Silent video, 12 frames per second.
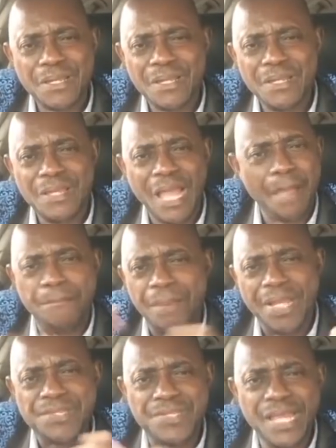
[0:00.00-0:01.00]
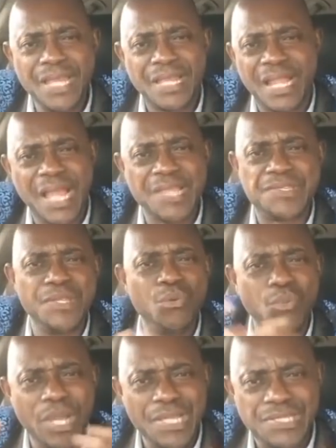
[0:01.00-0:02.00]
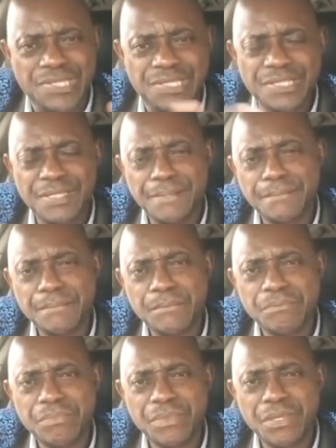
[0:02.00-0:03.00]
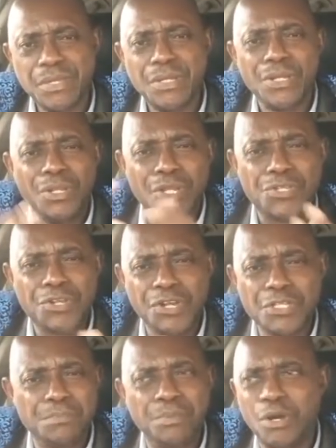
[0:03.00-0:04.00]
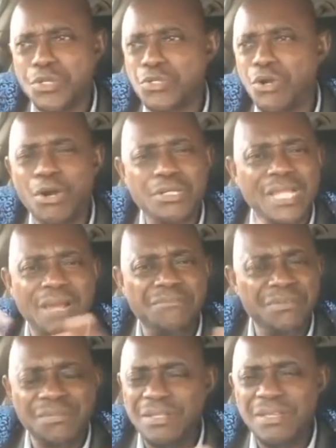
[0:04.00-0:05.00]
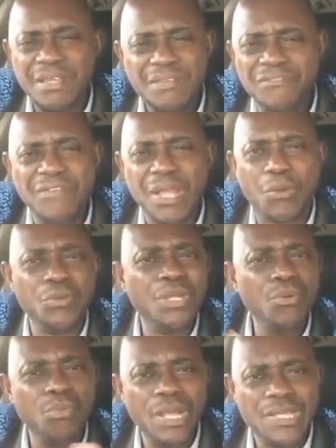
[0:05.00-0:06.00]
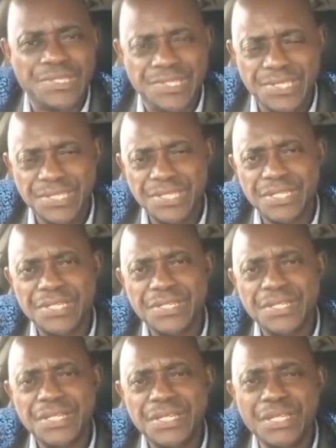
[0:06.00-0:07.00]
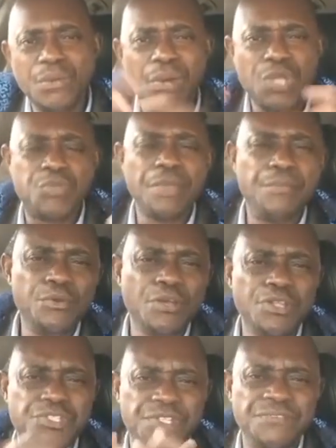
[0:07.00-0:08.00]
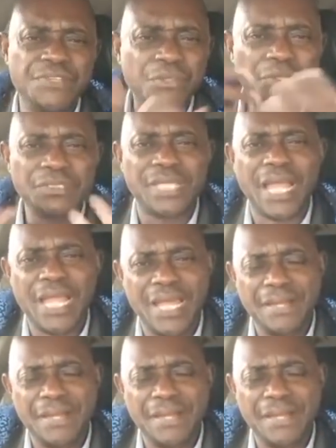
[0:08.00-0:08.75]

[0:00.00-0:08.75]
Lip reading: I pass there, cars they waste. Luxurious bus, all that vehicle they waste. The ones people don't cheap, they don't tire.